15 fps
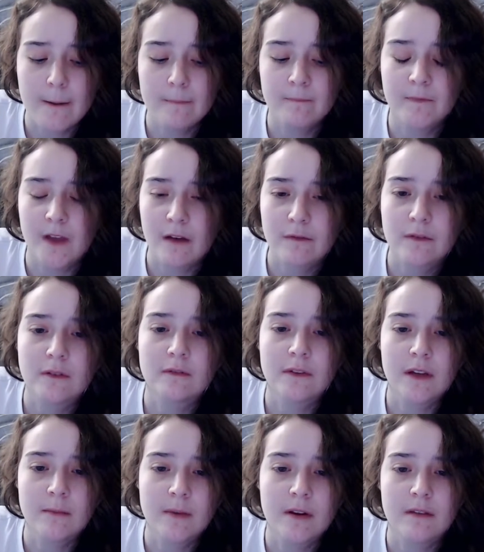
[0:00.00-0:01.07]

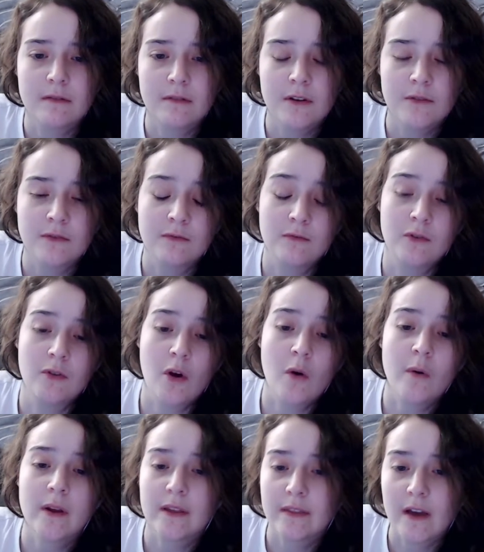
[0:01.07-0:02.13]
definitely. I mean, they're
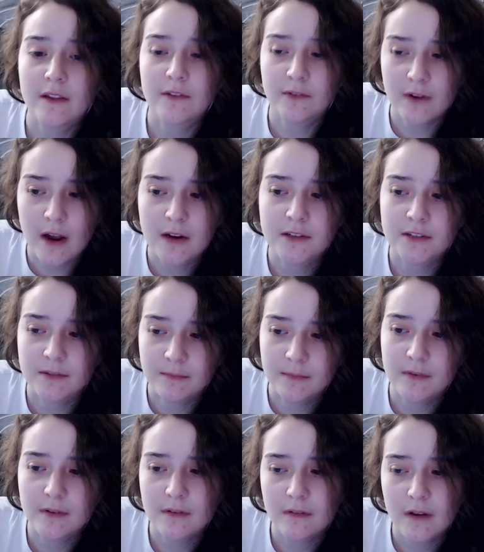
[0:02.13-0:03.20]
going in that direction,
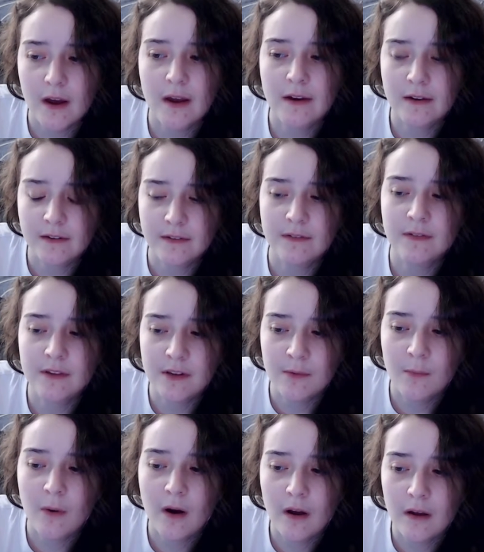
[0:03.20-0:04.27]
but I could see
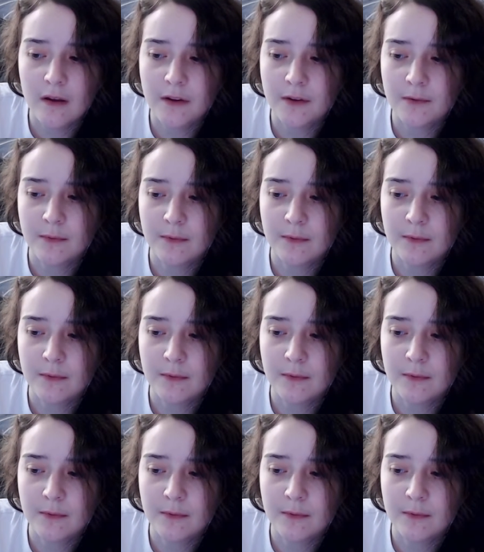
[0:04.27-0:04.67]
why you